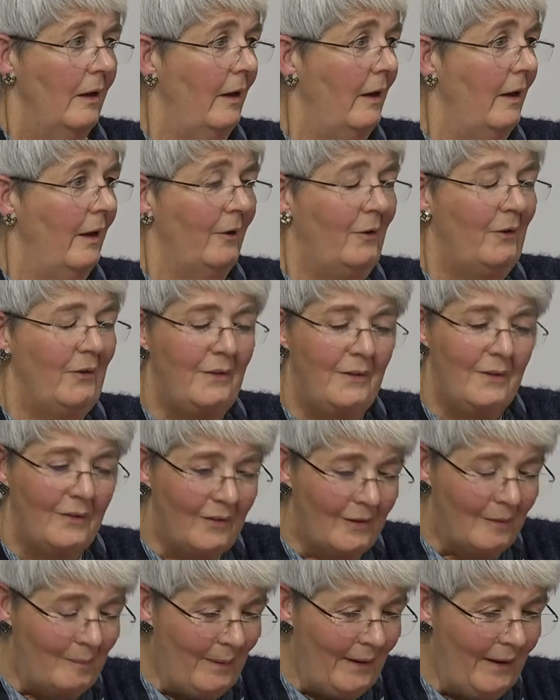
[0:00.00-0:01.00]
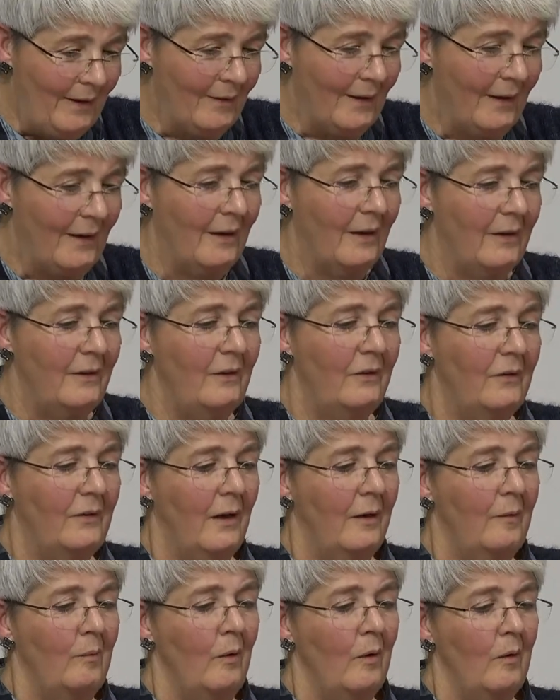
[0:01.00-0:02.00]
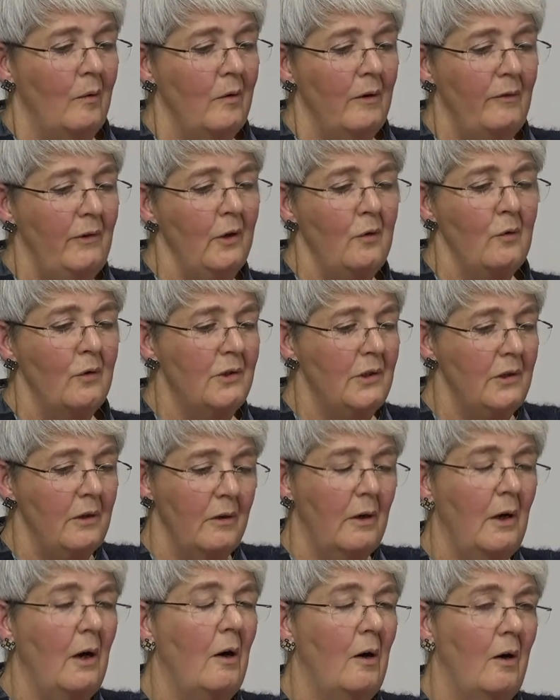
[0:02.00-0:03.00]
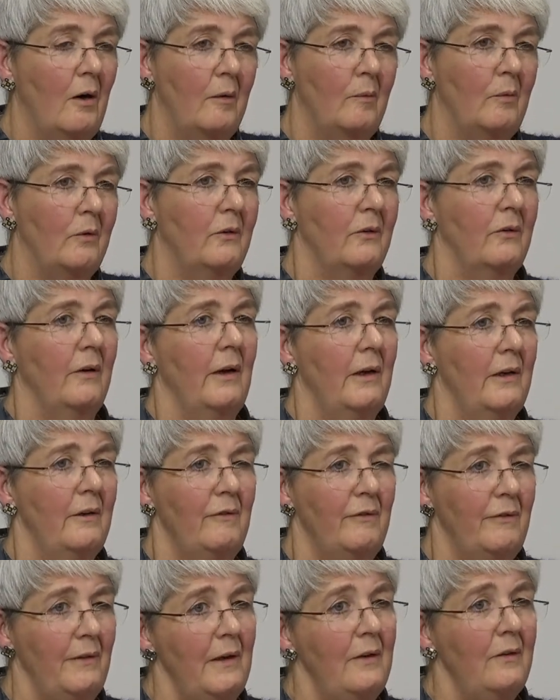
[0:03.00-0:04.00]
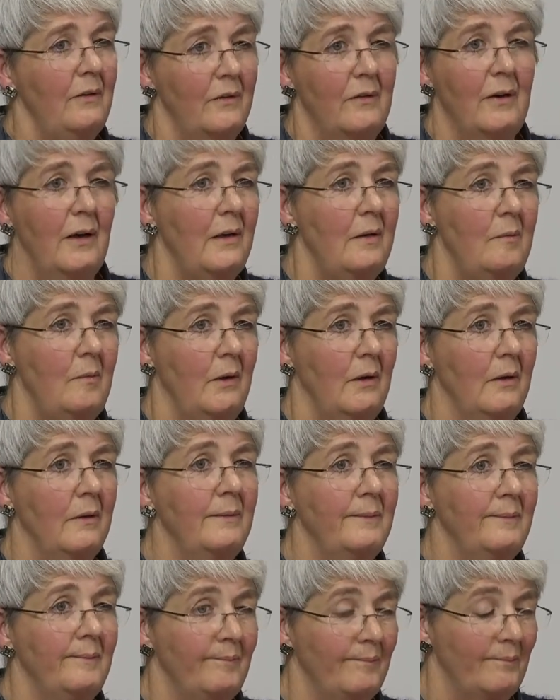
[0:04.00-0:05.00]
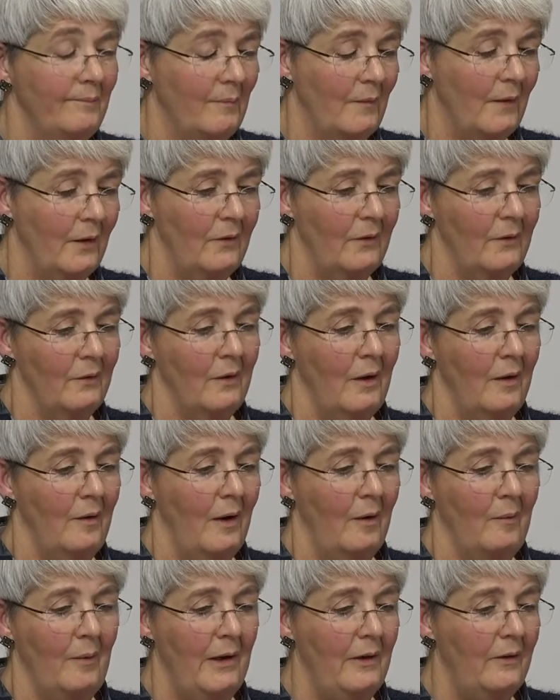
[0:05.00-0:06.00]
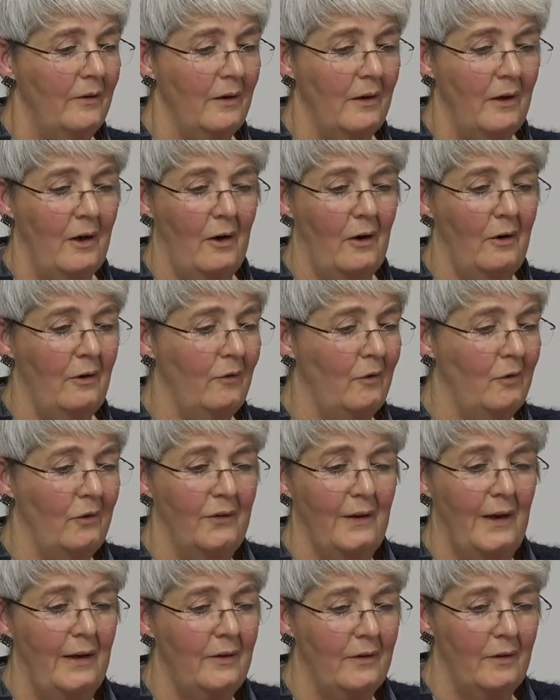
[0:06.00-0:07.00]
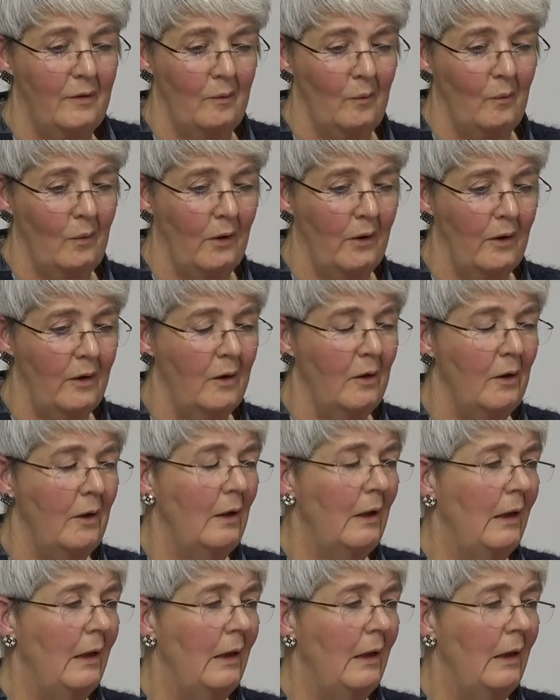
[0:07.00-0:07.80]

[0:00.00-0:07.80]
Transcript: I was despairing, and they said, well, if you go to your car, we'll try and FaceTime you. So I went to the car, and of course that didn't work.